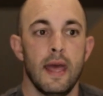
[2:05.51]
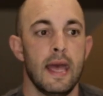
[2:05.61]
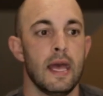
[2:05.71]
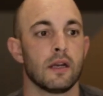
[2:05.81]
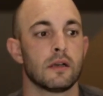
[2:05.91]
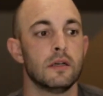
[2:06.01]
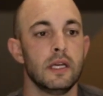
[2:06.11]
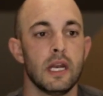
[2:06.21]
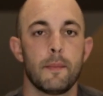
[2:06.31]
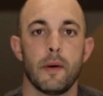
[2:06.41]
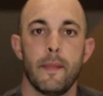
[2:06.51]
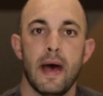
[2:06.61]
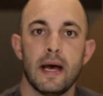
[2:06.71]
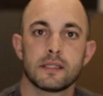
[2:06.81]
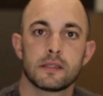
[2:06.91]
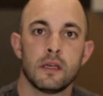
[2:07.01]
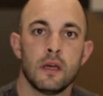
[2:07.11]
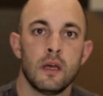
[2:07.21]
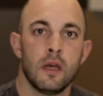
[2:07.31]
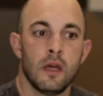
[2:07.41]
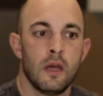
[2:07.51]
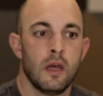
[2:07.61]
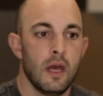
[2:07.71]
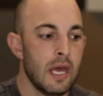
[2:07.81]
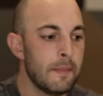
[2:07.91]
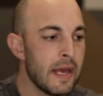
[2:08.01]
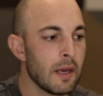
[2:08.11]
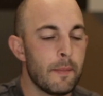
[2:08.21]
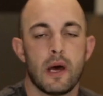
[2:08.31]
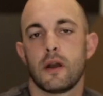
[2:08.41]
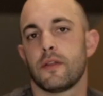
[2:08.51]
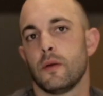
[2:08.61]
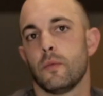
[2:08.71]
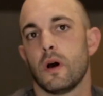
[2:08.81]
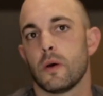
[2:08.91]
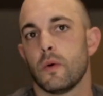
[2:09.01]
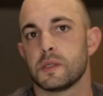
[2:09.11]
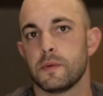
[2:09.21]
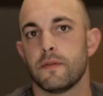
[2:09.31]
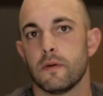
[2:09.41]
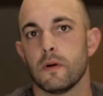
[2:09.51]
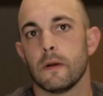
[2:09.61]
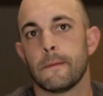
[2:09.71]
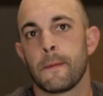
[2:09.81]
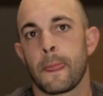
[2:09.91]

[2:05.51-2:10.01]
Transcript: and clean up a mess and make it better than what it was before.